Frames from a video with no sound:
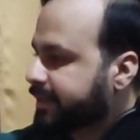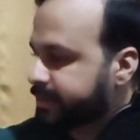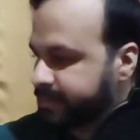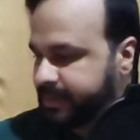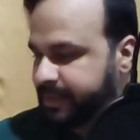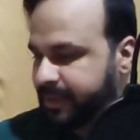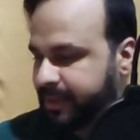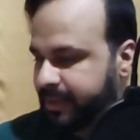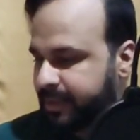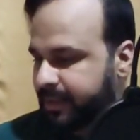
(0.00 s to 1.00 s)
see.
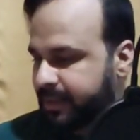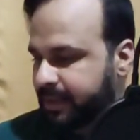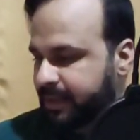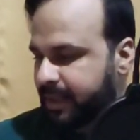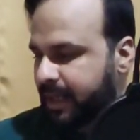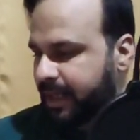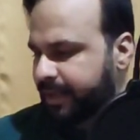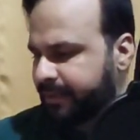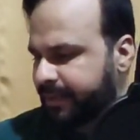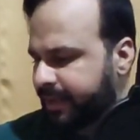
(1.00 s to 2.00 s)
Are you
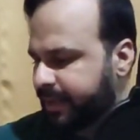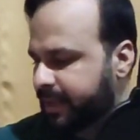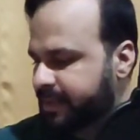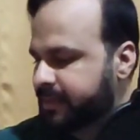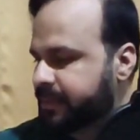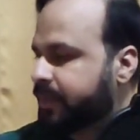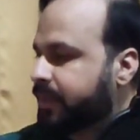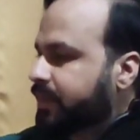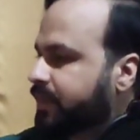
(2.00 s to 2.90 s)
ready, guys? No.